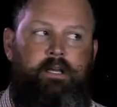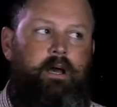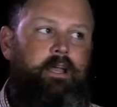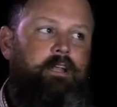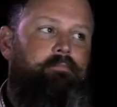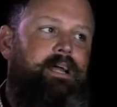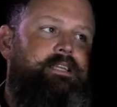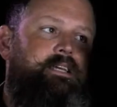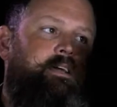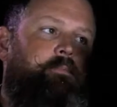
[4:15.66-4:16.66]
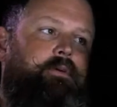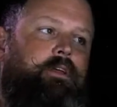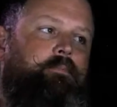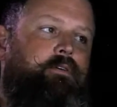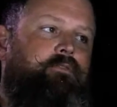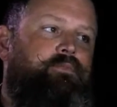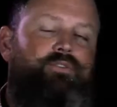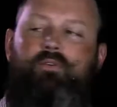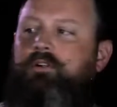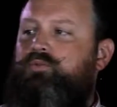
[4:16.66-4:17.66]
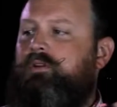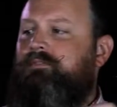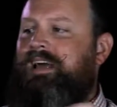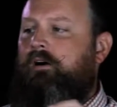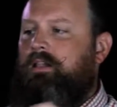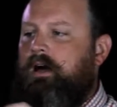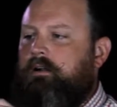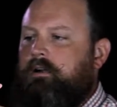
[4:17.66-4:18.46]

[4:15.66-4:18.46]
Again, by decoupling compute from storage, we've now allowed our